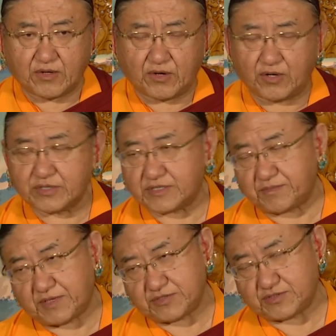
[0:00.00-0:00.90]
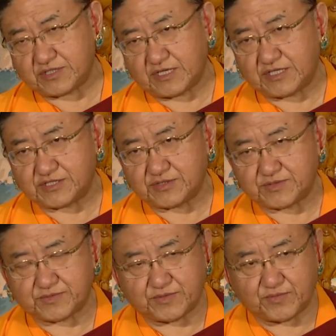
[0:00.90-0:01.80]
all the major
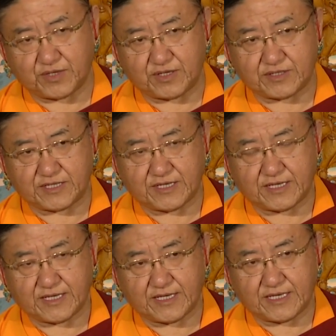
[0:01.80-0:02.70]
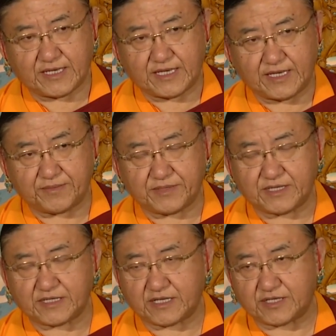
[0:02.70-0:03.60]
religions of the world,
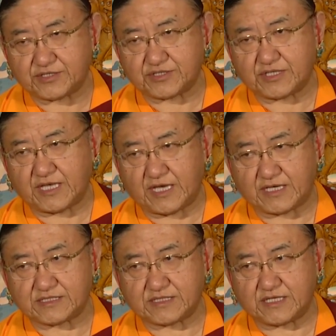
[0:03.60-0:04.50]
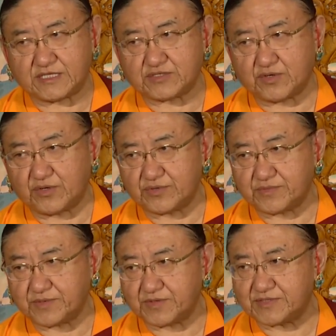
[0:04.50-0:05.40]
every religion has its own
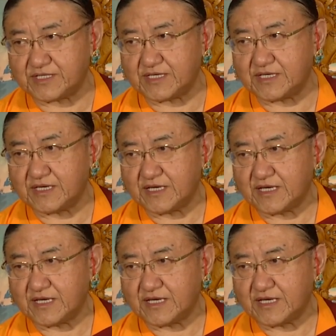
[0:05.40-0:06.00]
beauty